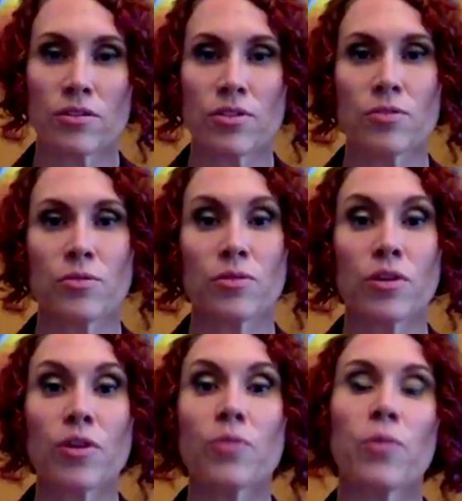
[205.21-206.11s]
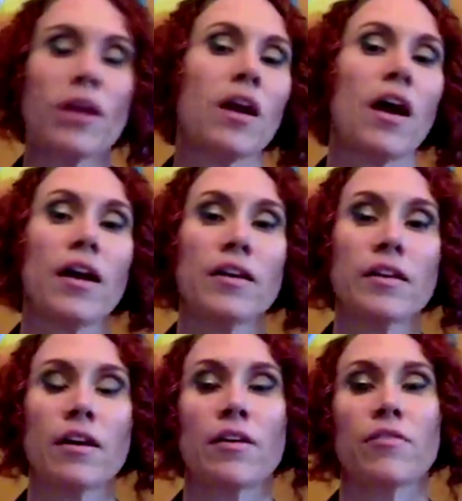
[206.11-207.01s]
learn what kind
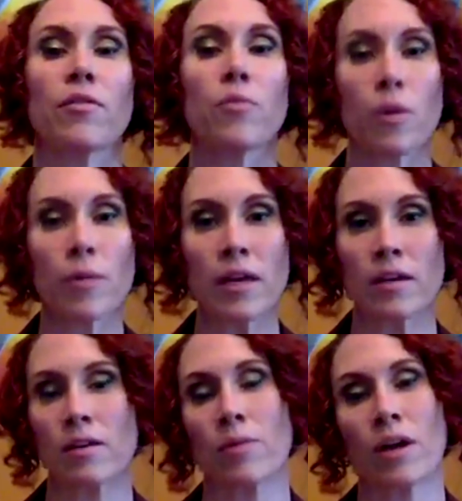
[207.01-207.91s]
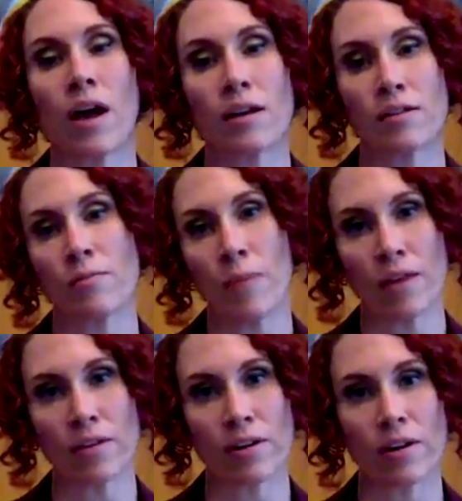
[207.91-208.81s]
of woman and what kind of
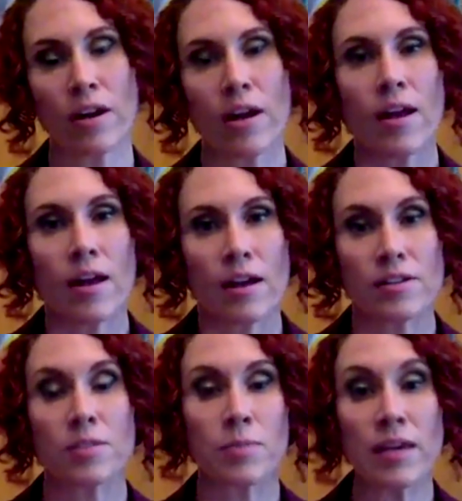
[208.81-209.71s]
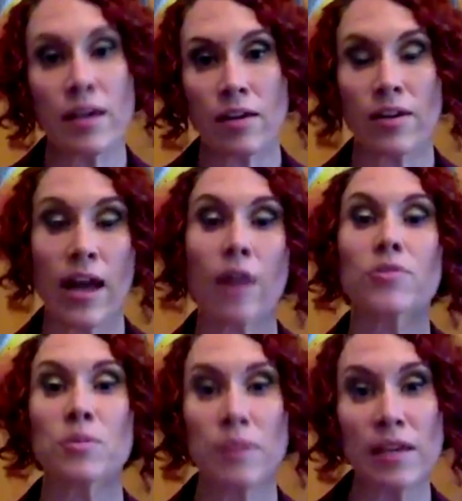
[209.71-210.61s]
mother to be and how
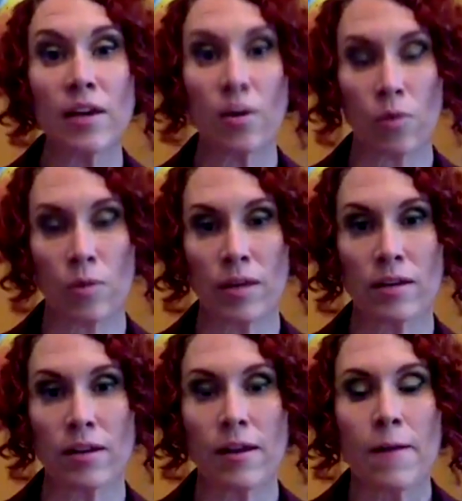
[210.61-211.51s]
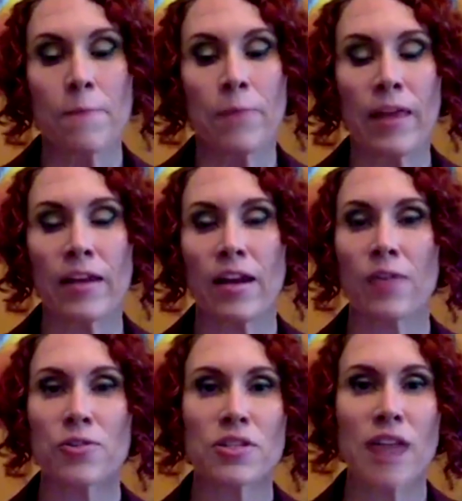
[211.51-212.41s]
to be a woman. Mm-hmm. And I
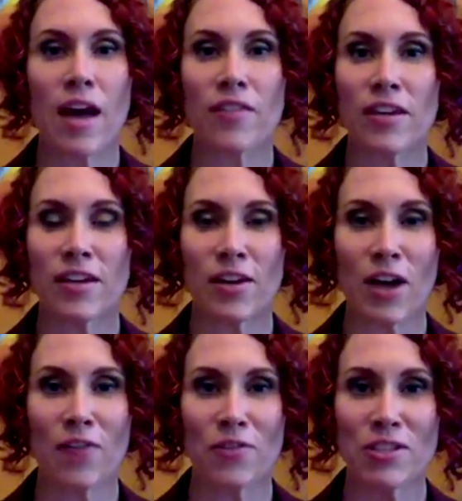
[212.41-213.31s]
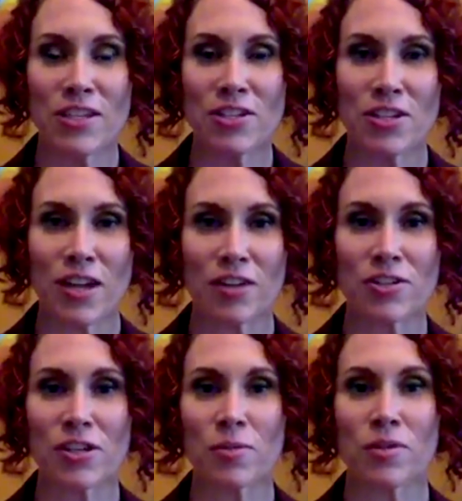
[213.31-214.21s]
was just having a conversation
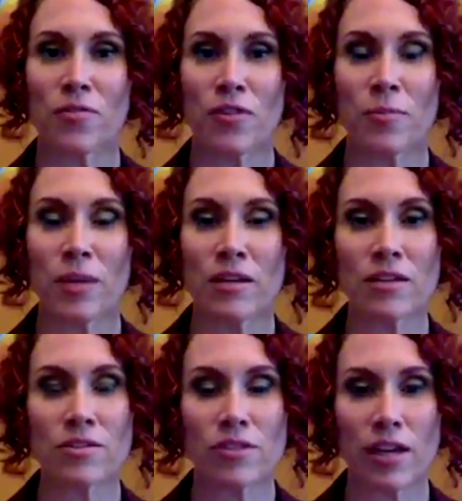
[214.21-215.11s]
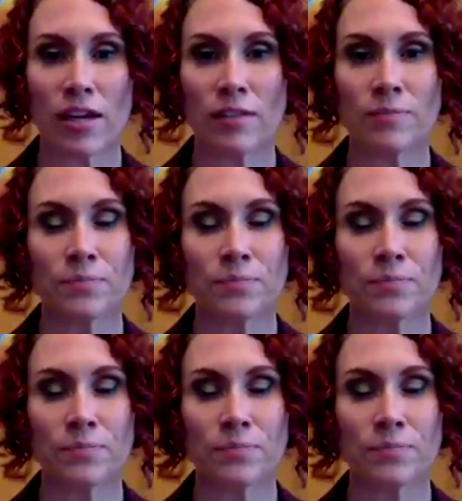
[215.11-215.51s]
actually with a friend of mine yesterday,